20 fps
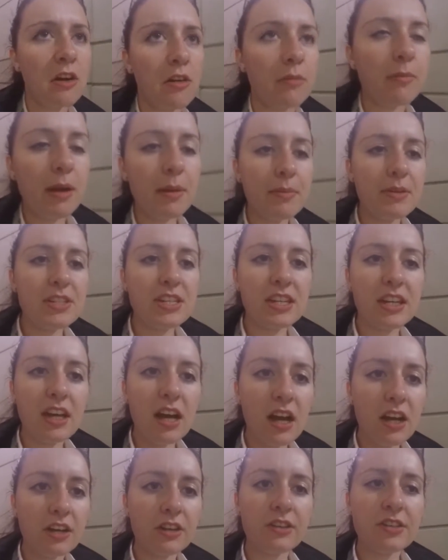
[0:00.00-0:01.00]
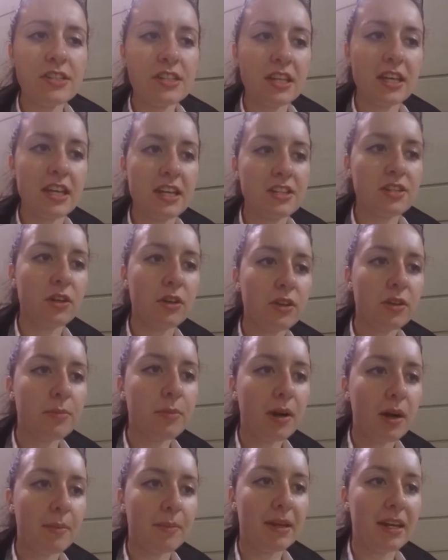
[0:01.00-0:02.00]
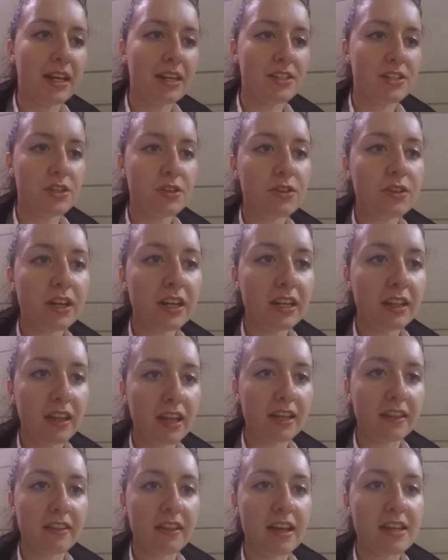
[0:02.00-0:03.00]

remembers incongruously he told the barman at too great length